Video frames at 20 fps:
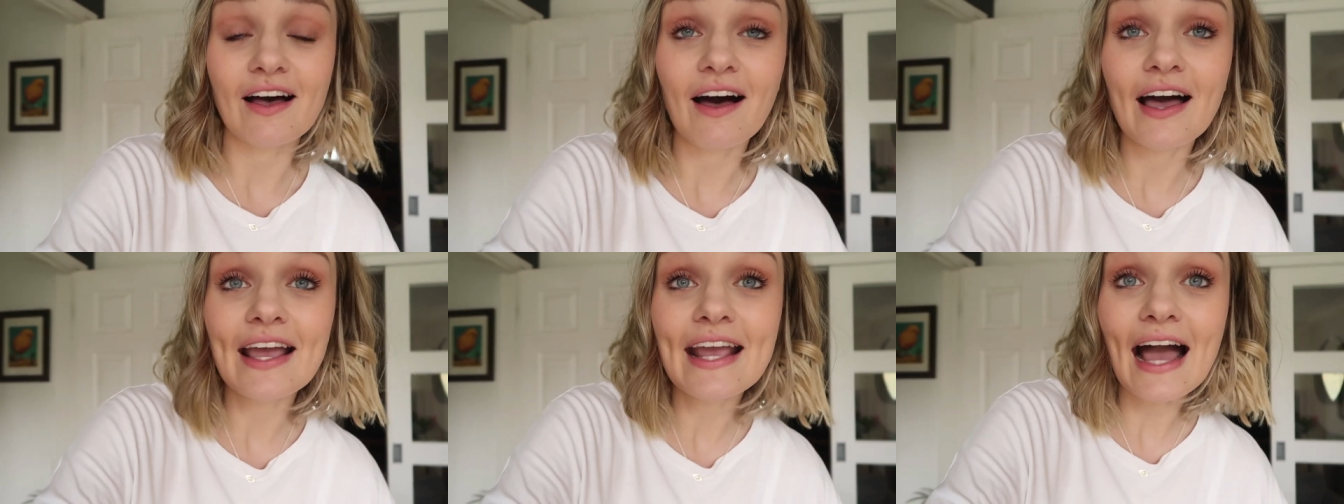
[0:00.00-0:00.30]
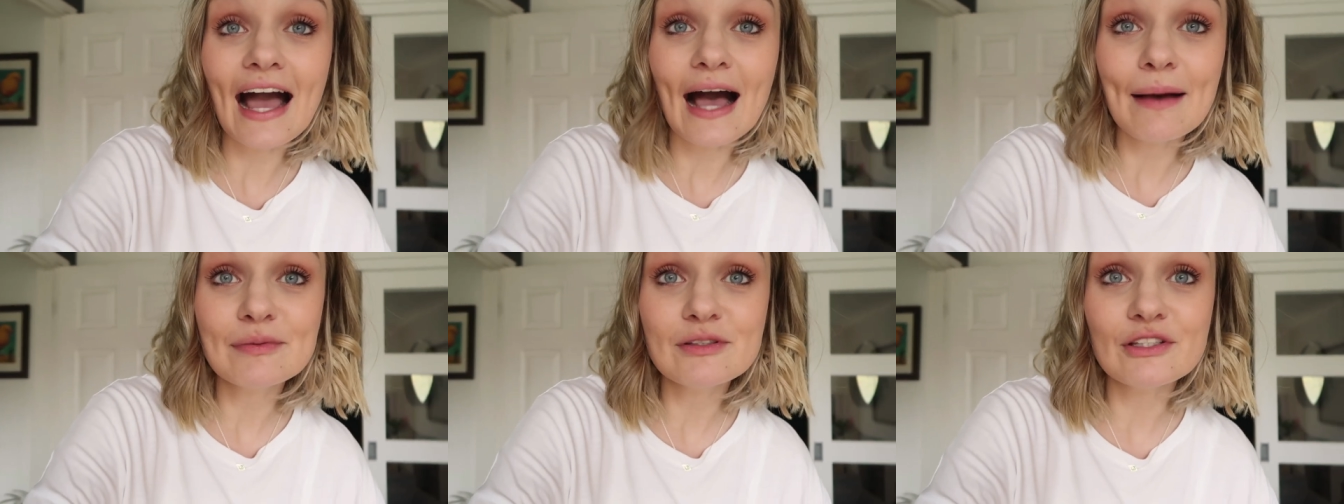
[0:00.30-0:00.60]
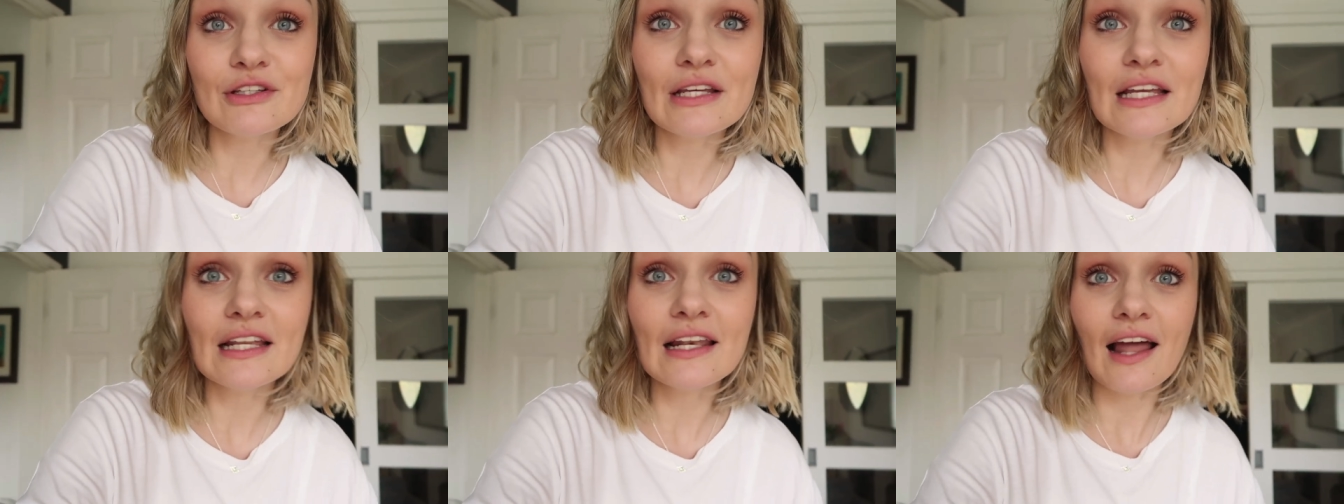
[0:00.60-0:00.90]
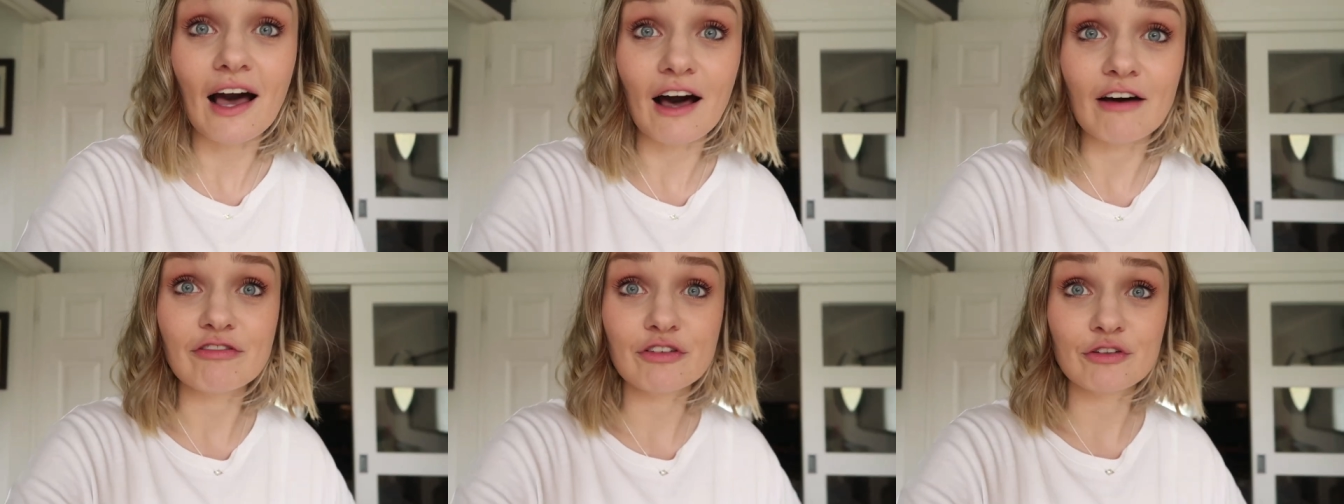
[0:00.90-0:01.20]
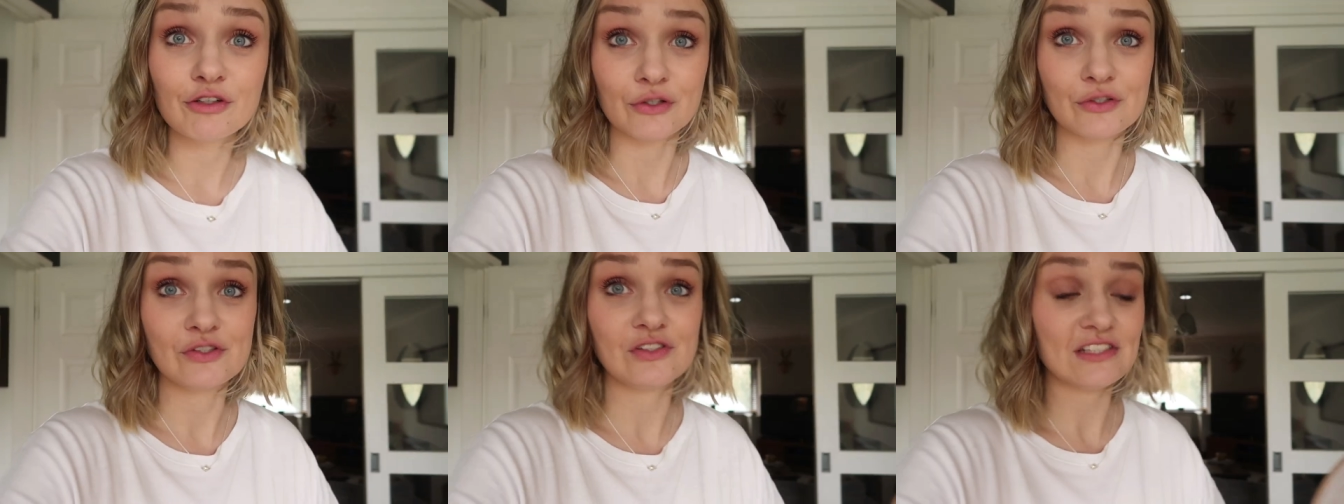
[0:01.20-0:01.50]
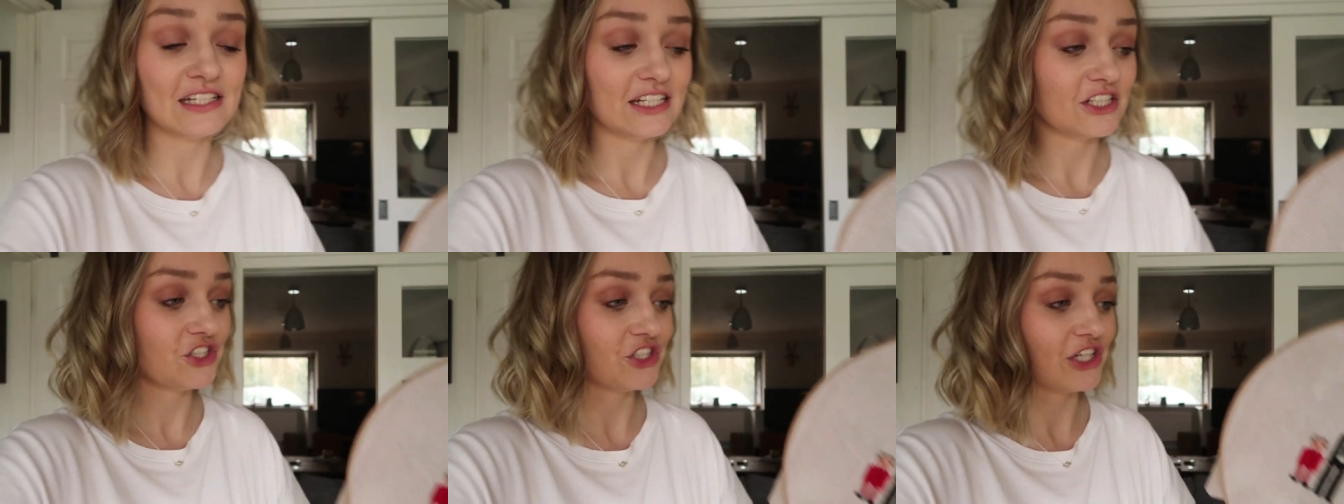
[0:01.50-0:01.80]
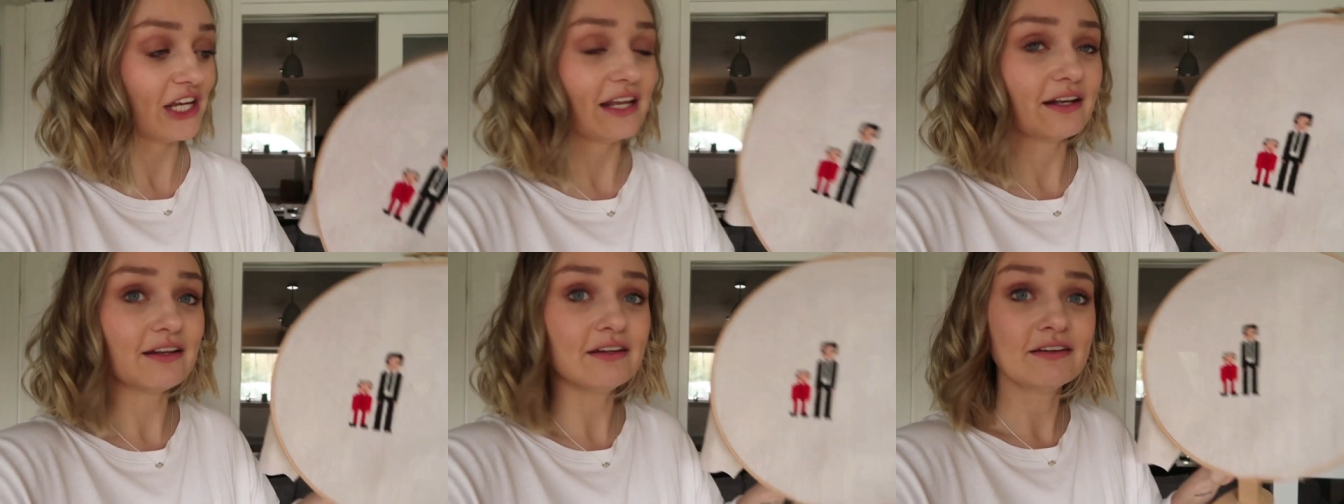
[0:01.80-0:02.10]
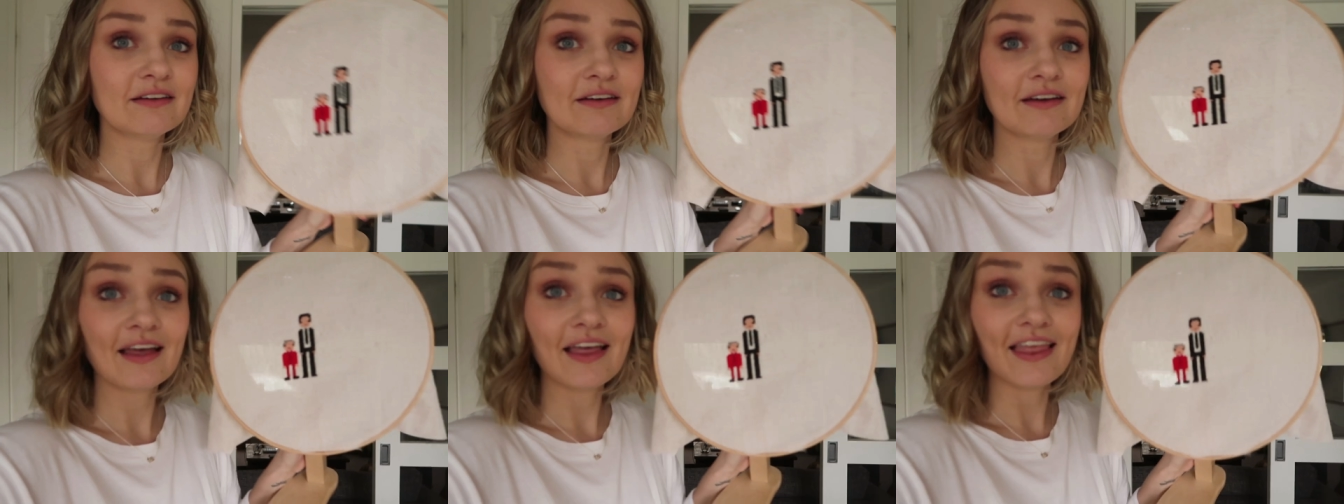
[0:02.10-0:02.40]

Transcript: I absolutely love cross stitching.